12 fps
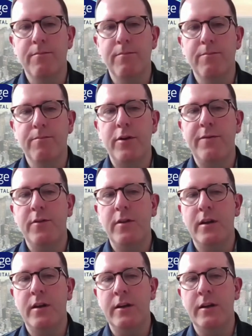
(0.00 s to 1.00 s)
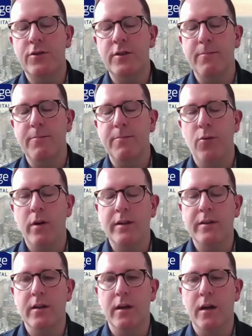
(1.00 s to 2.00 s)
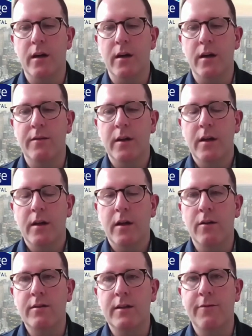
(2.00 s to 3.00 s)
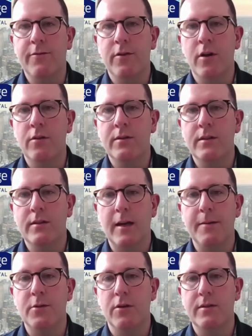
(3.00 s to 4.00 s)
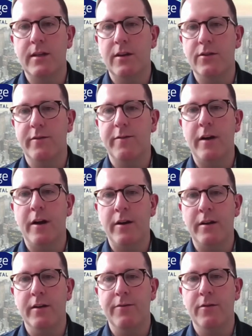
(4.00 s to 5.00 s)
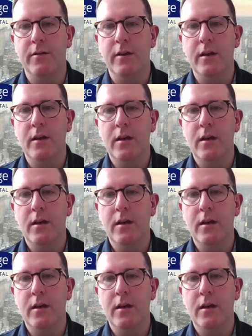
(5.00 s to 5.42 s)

Briefly an interesting point. Different types of hotels are faring differently.